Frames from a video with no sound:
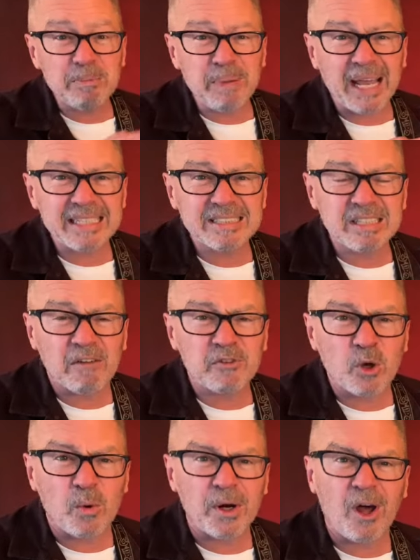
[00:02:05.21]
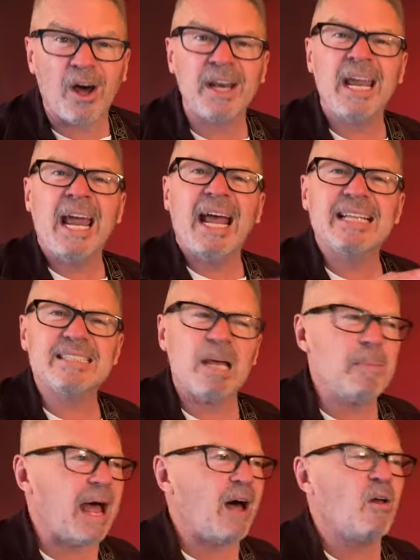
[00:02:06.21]
bad stuff going on, and
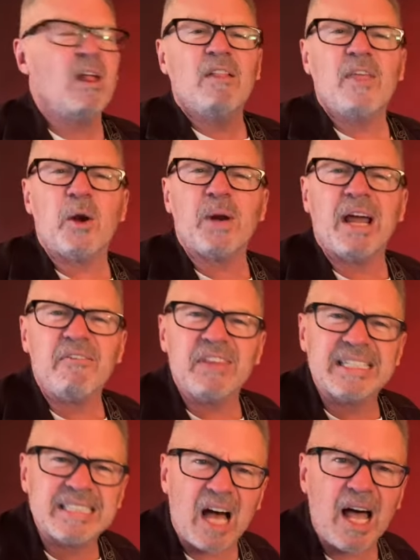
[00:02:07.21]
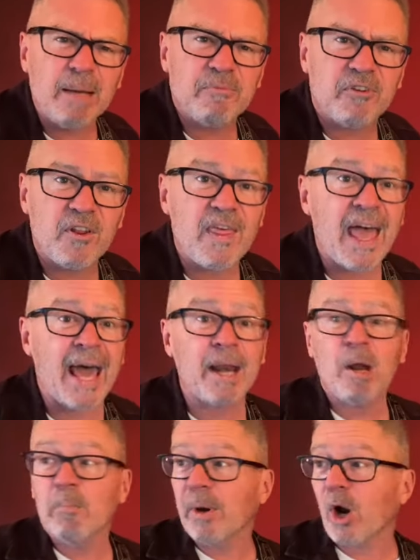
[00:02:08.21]
somehow they don't have the time for
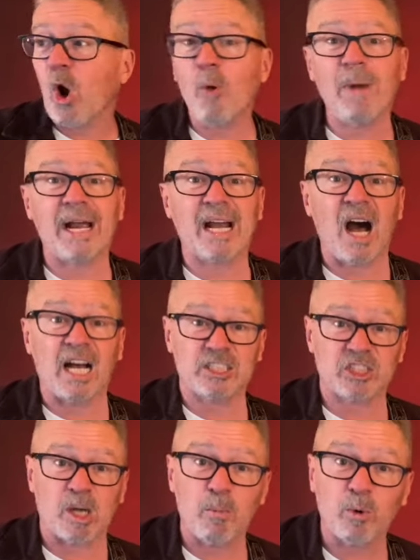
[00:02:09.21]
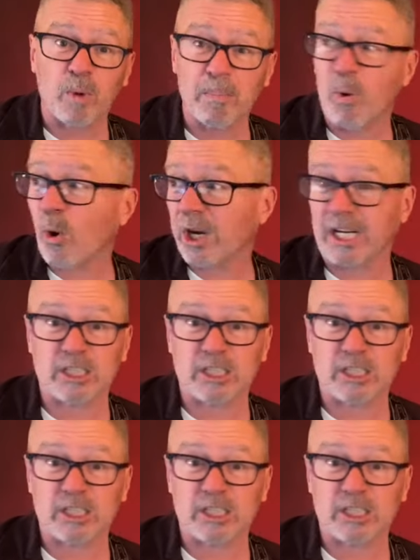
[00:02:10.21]
that. But oh my gosh, someone reported a